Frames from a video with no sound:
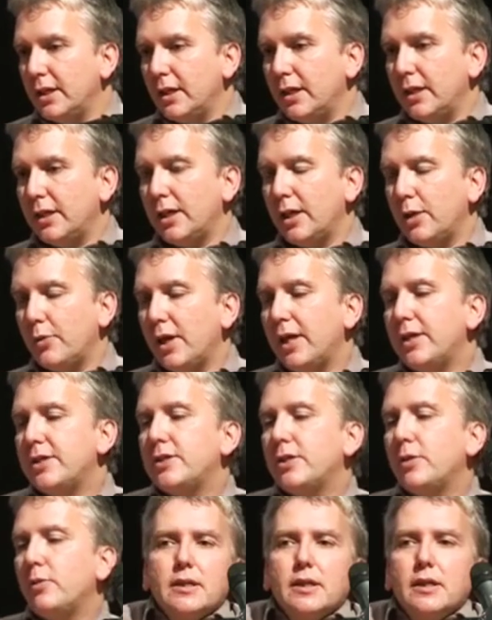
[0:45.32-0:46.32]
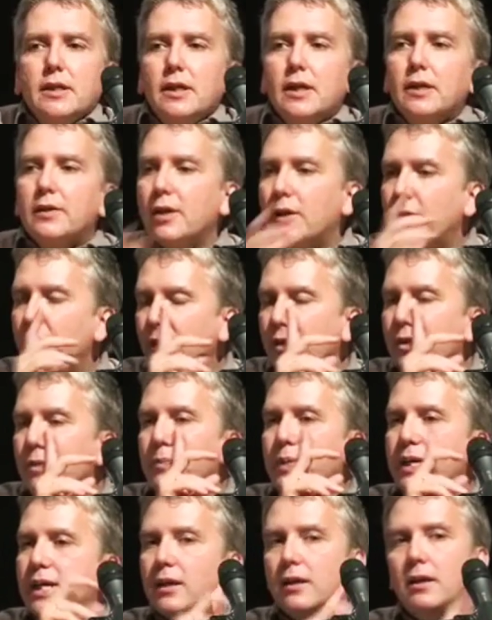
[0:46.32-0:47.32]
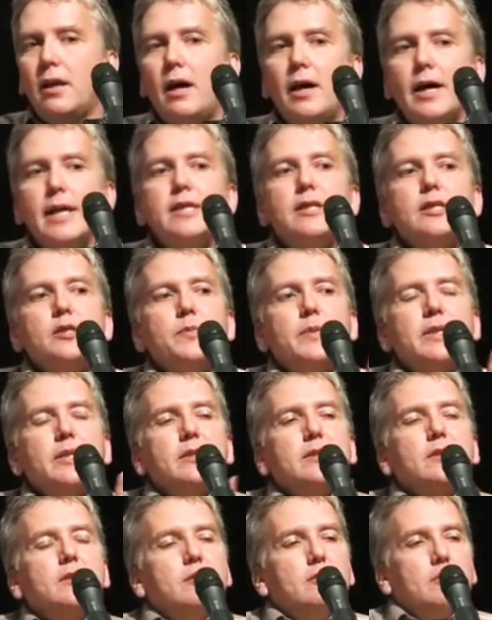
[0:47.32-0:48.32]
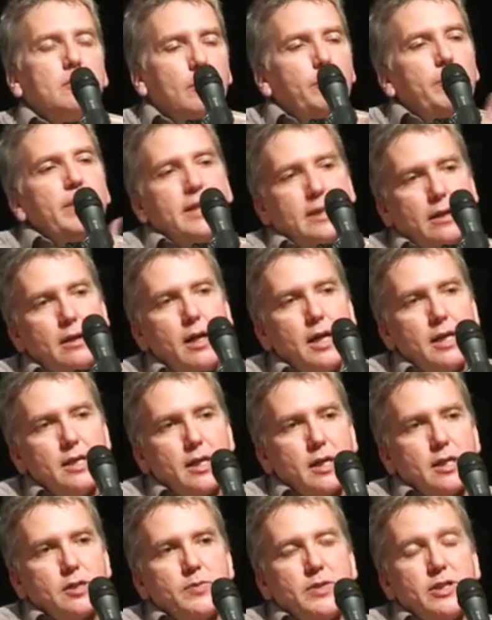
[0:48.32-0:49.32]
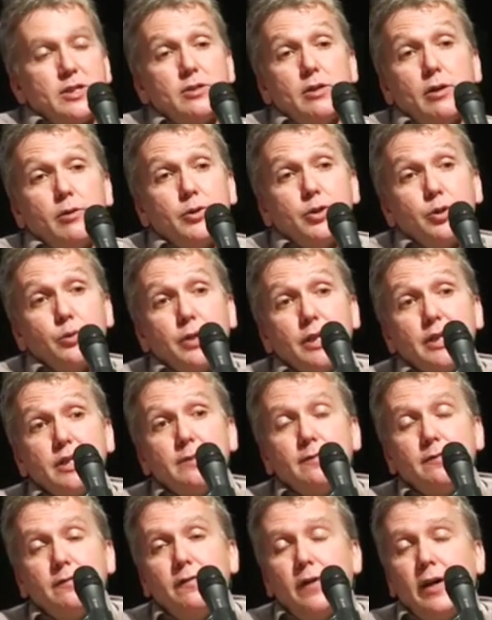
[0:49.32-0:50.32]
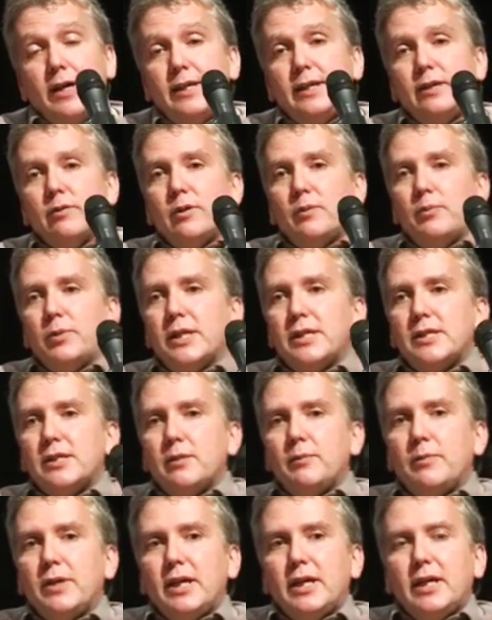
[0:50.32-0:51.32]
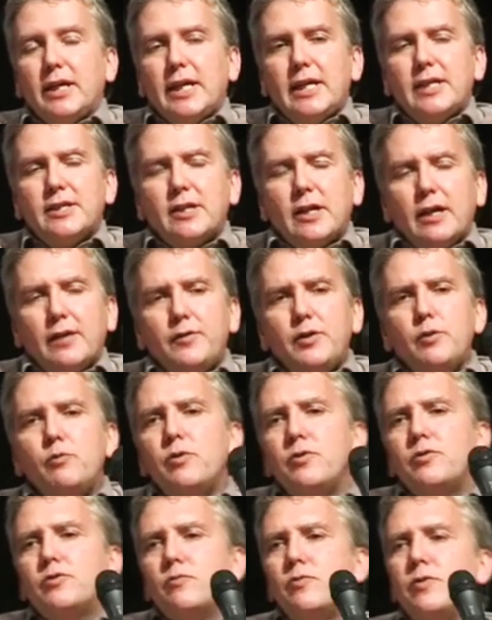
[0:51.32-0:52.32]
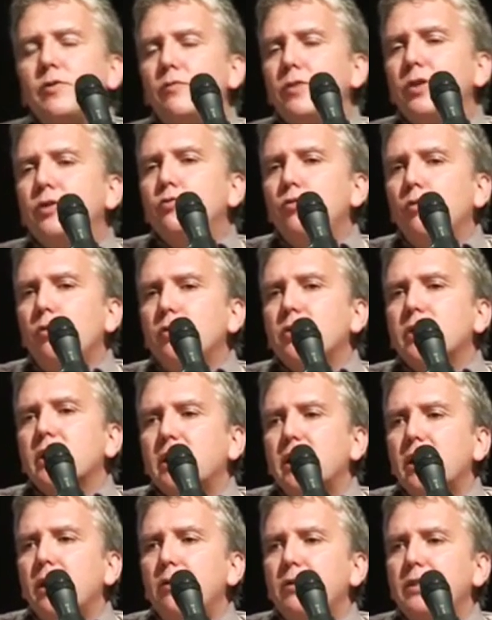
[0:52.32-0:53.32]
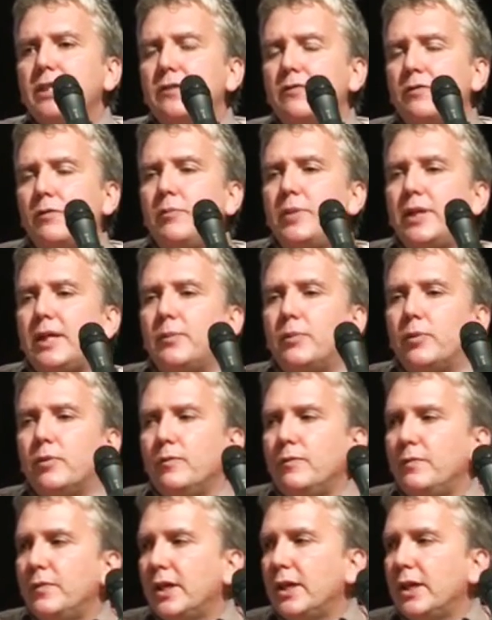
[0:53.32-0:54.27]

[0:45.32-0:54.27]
And so the big lie that has been sold to us by neoliberalism is that if we withdraw security from people,